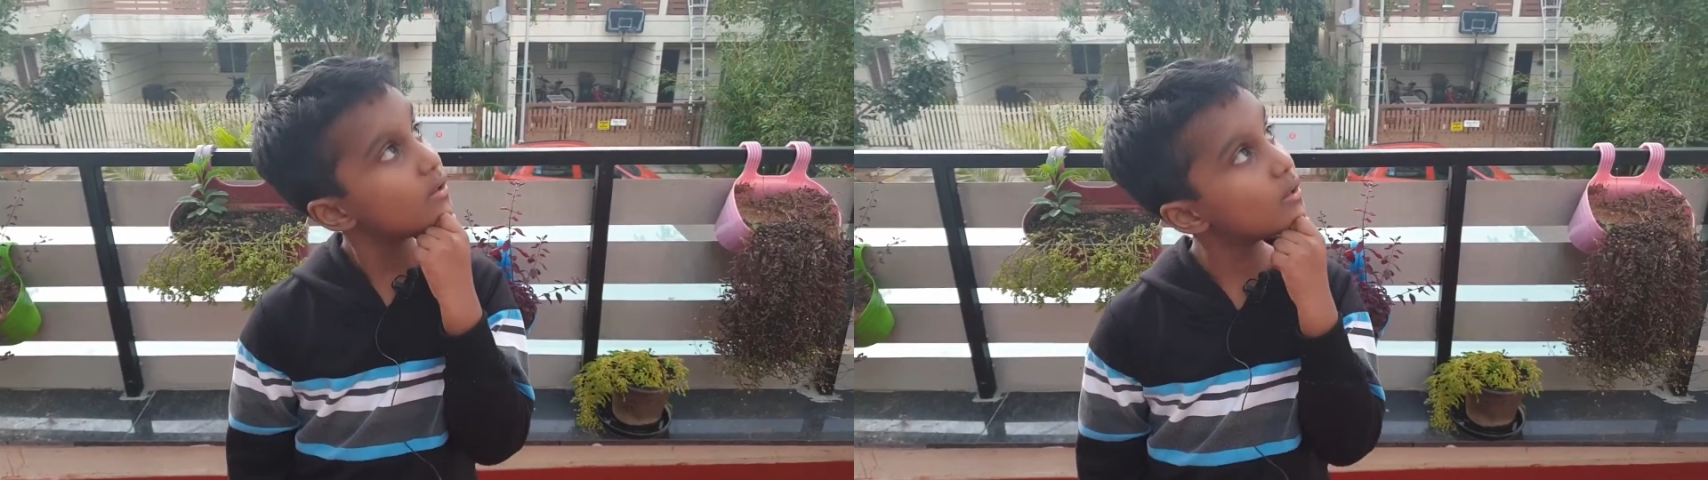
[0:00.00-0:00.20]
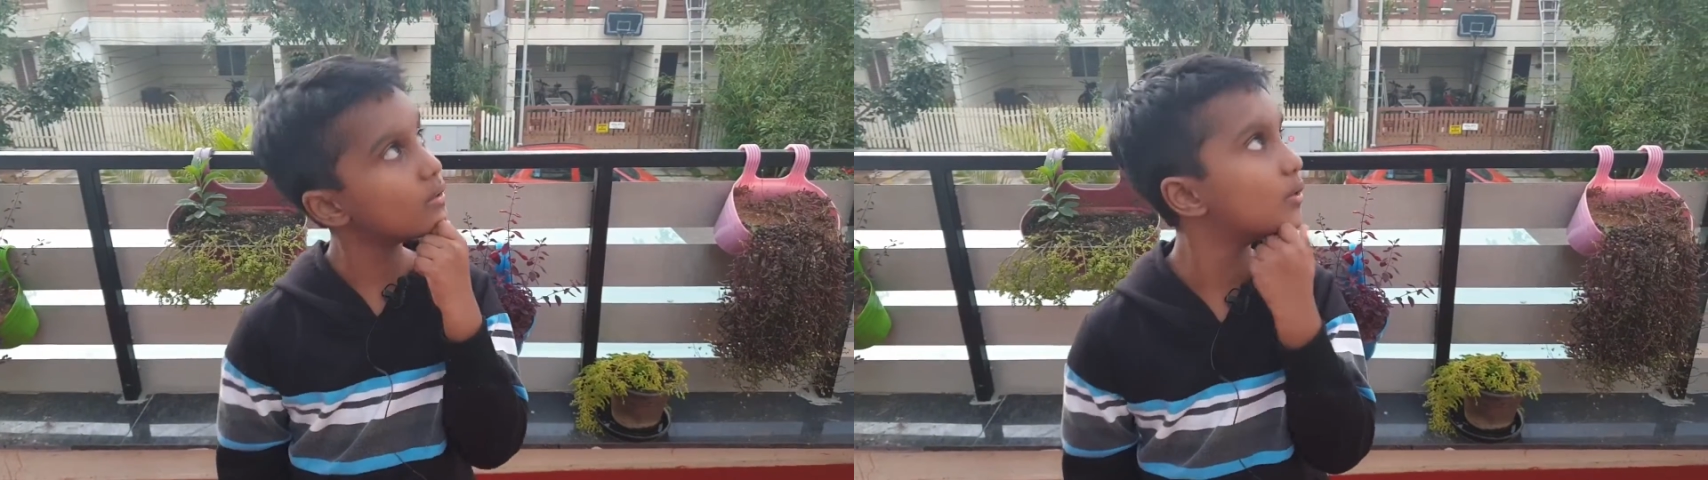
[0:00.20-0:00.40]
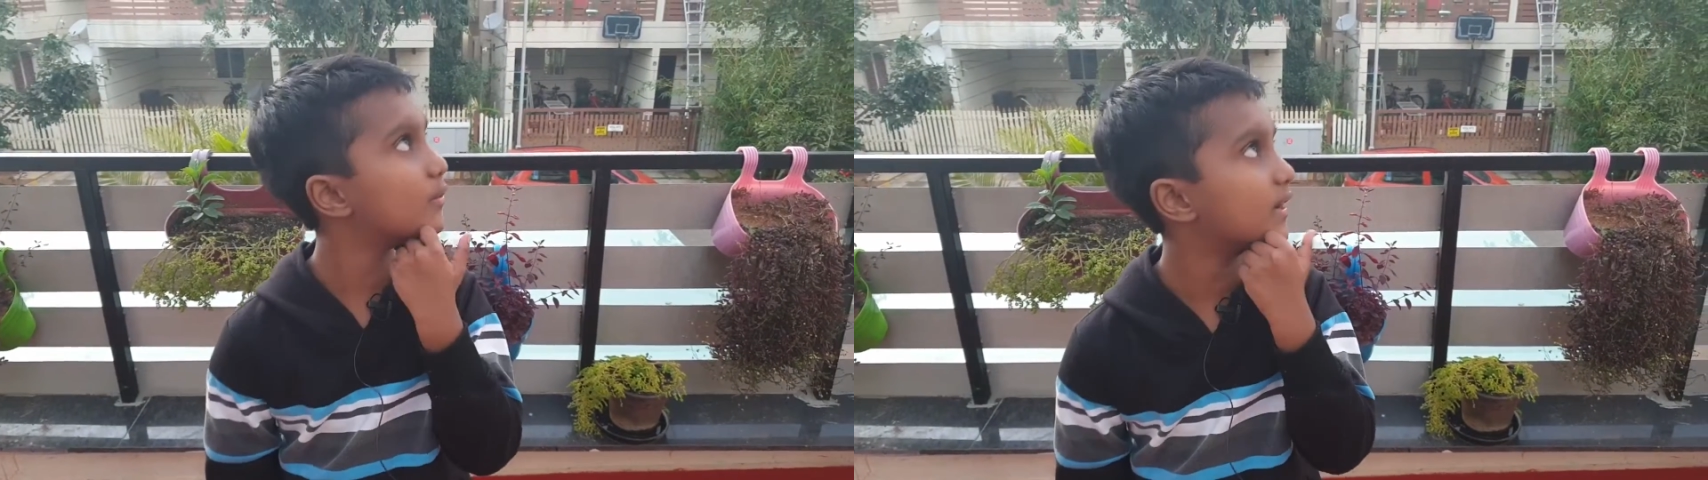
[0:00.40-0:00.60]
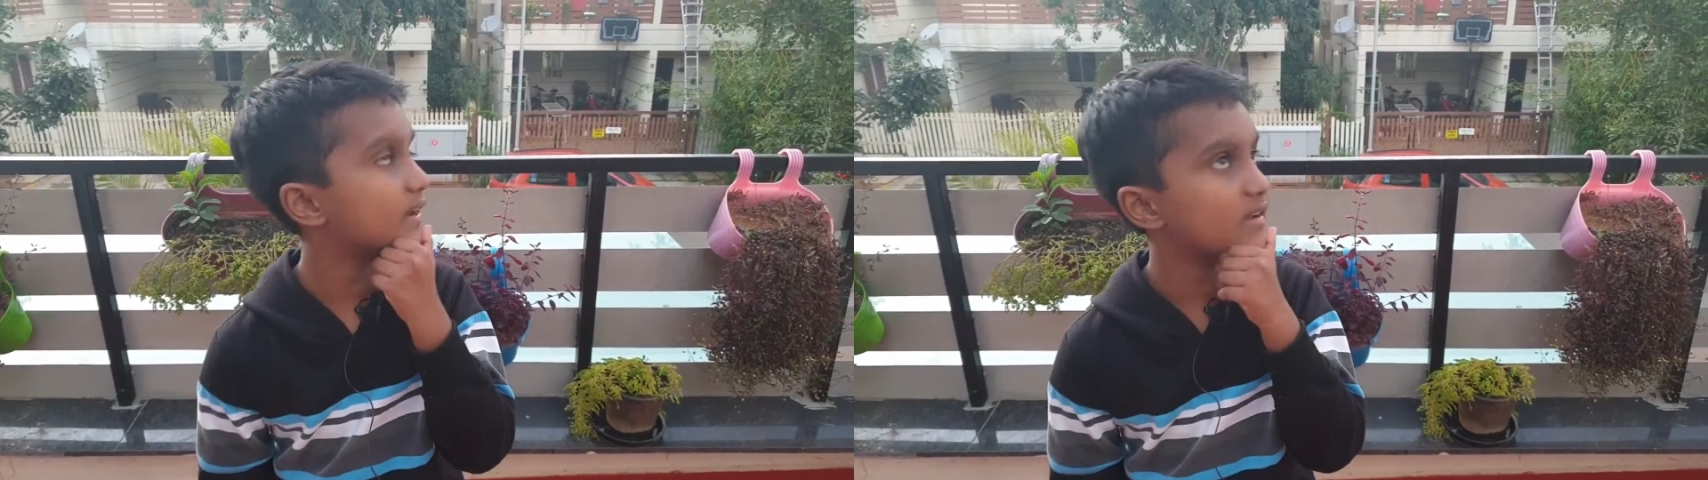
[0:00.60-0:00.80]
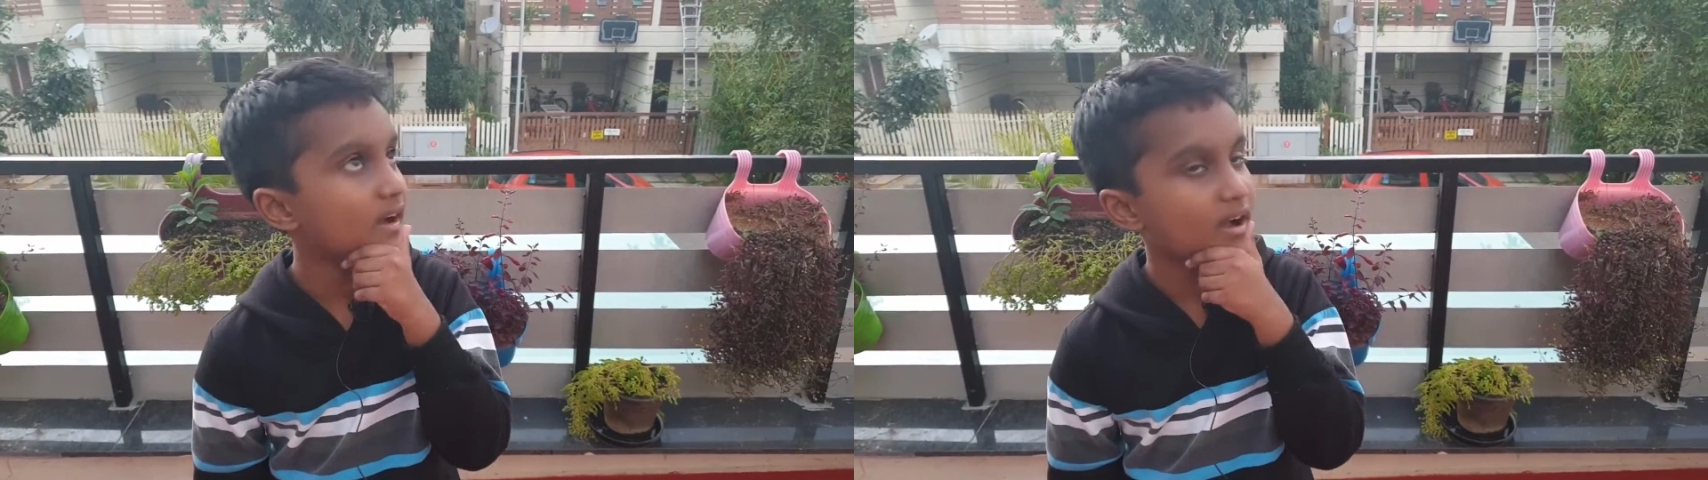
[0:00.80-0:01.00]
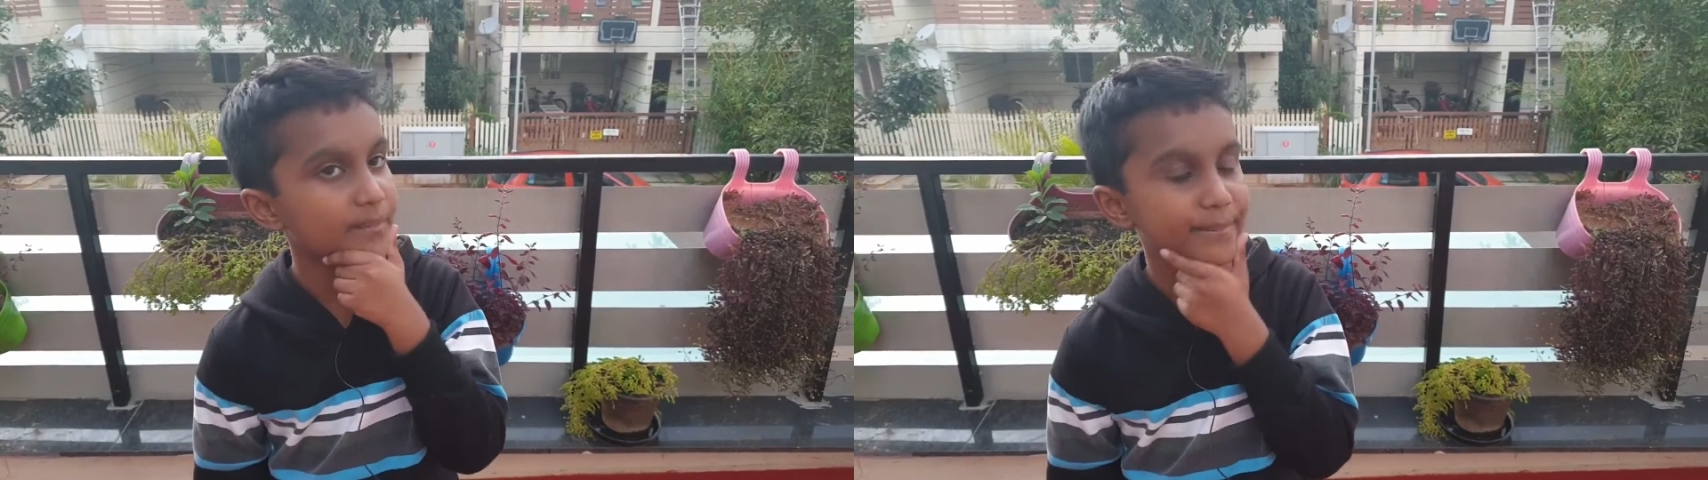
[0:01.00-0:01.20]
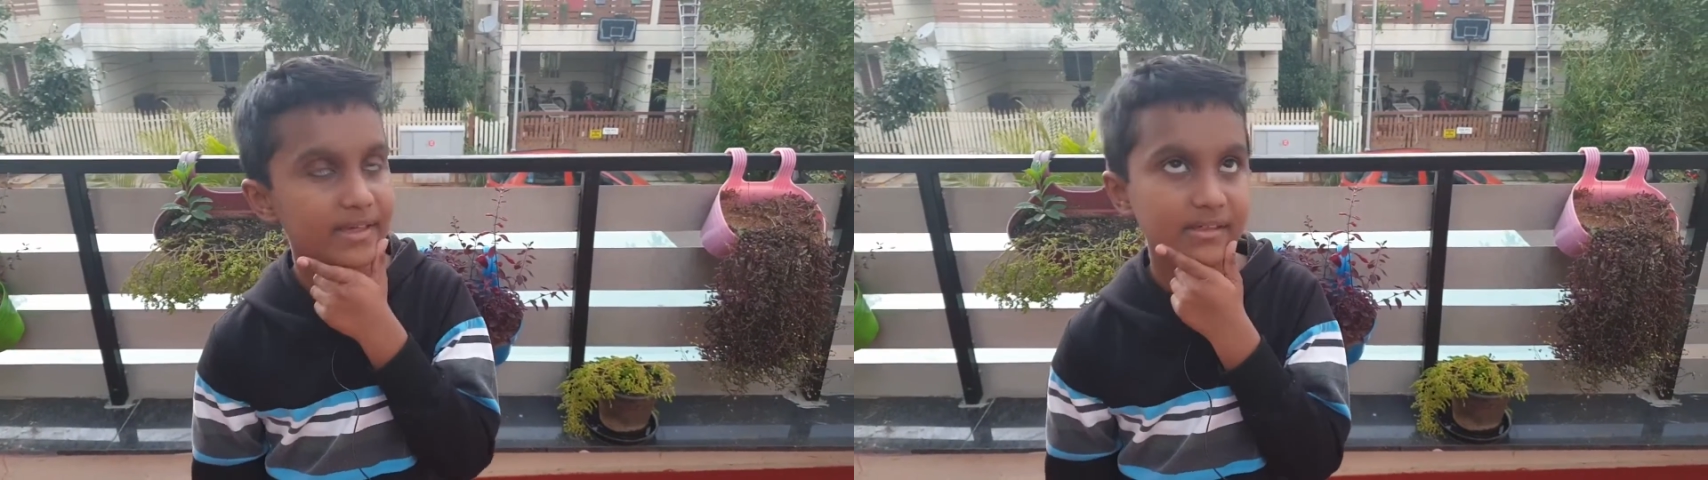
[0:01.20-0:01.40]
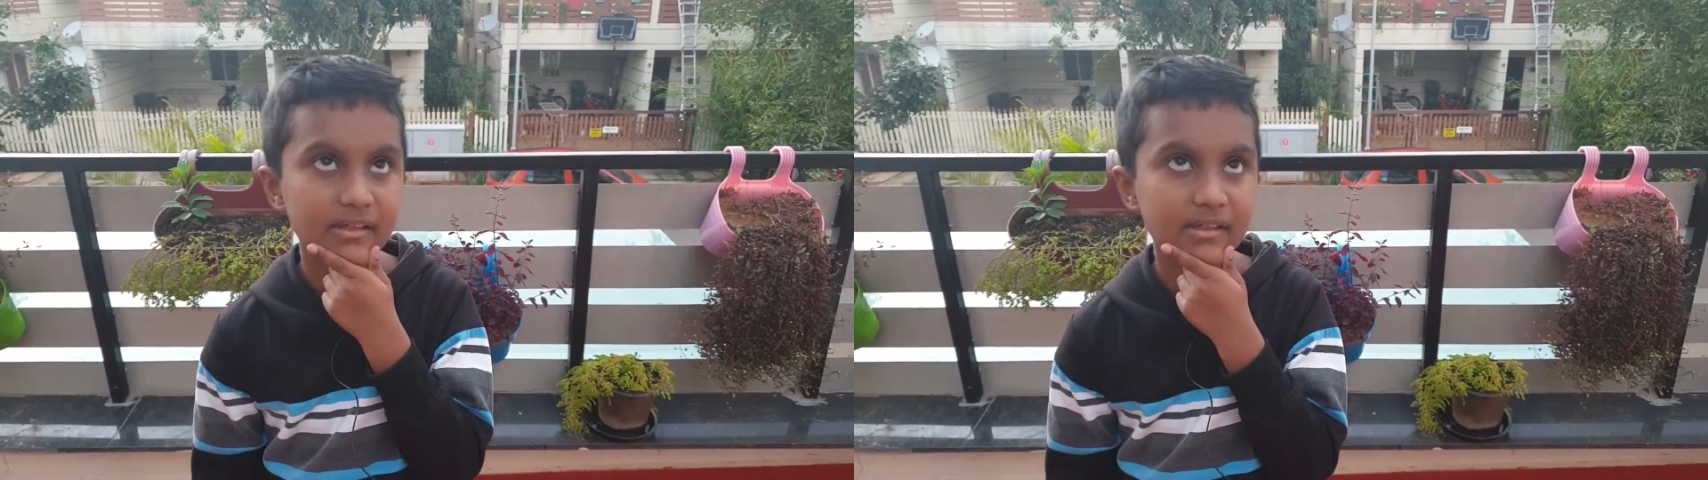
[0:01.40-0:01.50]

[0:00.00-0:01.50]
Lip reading: Oh no, it can't be.